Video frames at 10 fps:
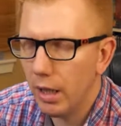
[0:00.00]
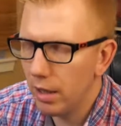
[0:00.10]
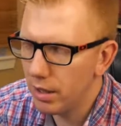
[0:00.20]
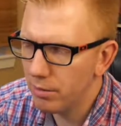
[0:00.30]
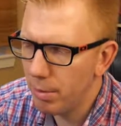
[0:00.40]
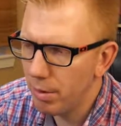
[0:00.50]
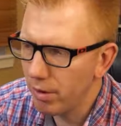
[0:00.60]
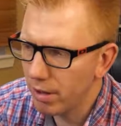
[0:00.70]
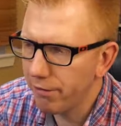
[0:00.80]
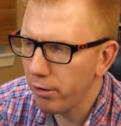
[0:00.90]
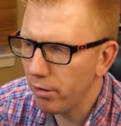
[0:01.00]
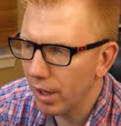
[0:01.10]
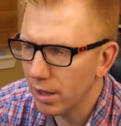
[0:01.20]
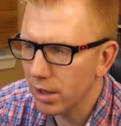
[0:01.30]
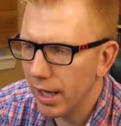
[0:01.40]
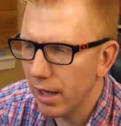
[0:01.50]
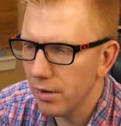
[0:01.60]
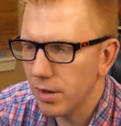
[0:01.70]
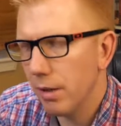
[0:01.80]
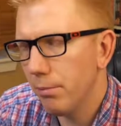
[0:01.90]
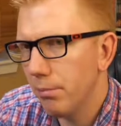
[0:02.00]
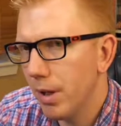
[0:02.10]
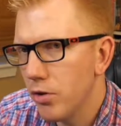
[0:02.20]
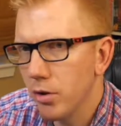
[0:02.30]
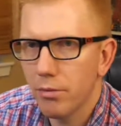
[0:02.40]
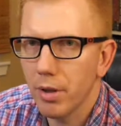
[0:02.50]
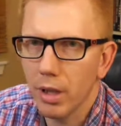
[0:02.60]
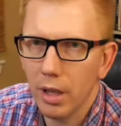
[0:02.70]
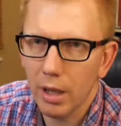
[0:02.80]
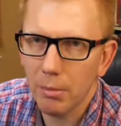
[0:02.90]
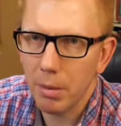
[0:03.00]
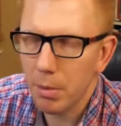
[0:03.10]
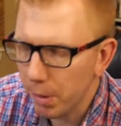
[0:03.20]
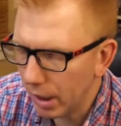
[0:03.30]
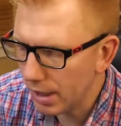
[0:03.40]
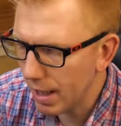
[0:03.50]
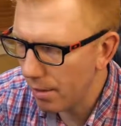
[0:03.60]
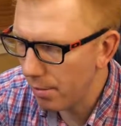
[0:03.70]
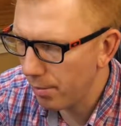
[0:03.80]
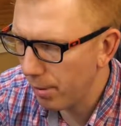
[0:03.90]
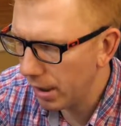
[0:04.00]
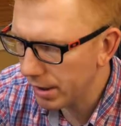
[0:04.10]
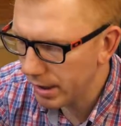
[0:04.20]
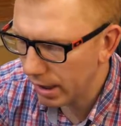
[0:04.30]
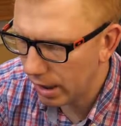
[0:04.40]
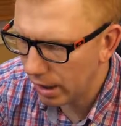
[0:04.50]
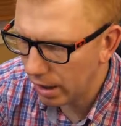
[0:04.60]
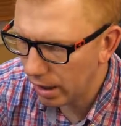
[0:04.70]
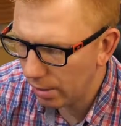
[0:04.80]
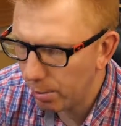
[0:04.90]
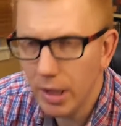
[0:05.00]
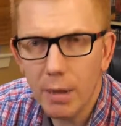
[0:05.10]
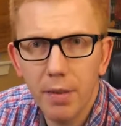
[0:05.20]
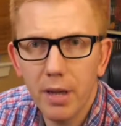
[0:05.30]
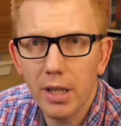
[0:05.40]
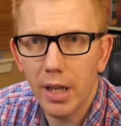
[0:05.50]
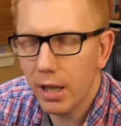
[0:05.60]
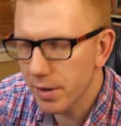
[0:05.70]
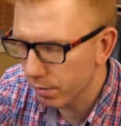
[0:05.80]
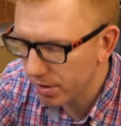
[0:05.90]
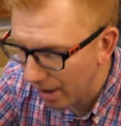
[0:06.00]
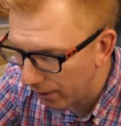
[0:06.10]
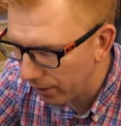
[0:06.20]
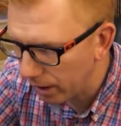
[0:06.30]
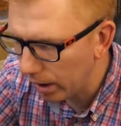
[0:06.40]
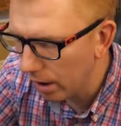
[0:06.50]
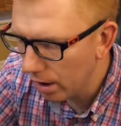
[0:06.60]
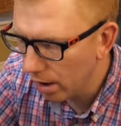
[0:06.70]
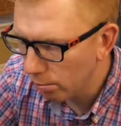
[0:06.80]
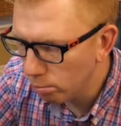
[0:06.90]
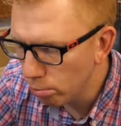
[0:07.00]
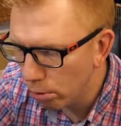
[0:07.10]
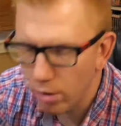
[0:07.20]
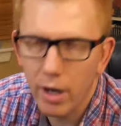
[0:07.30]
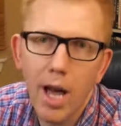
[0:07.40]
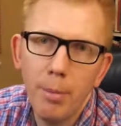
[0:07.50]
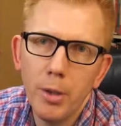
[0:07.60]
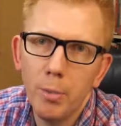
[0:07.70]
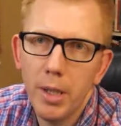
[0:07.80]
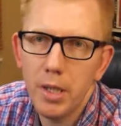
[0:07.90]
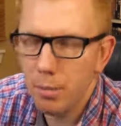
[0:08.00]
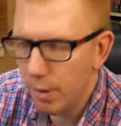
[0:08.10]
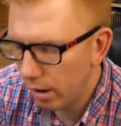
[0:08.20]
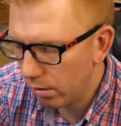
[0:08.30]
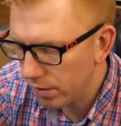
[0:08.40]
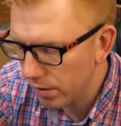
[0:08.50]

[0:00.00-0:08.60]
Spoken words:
There maybe were a few other titles that I should have really maybe picked up, but picked up 3 titles and was definitely more than happy to pay £2.